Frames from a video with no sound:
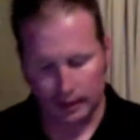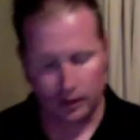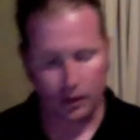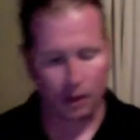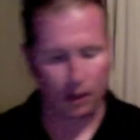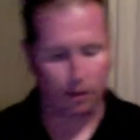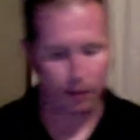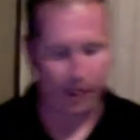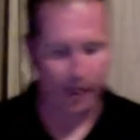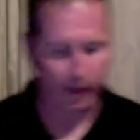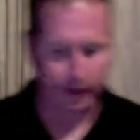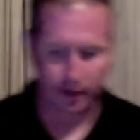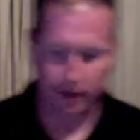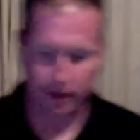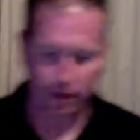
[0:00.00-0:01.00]
talk about
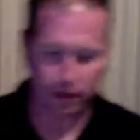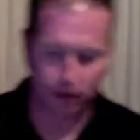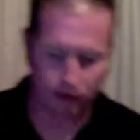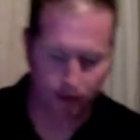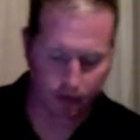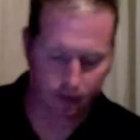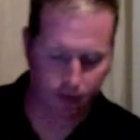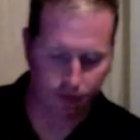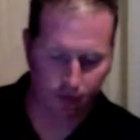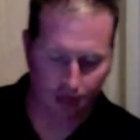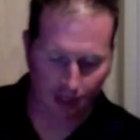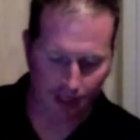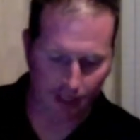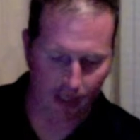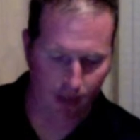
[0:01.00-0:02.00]
that I
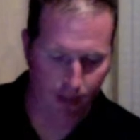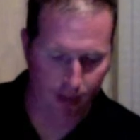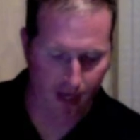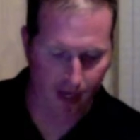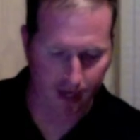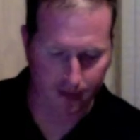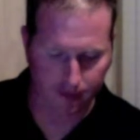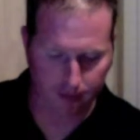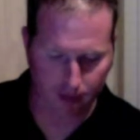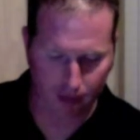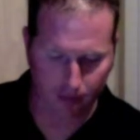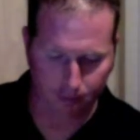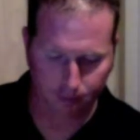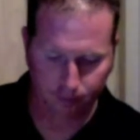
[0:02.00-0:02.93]
kind of passed up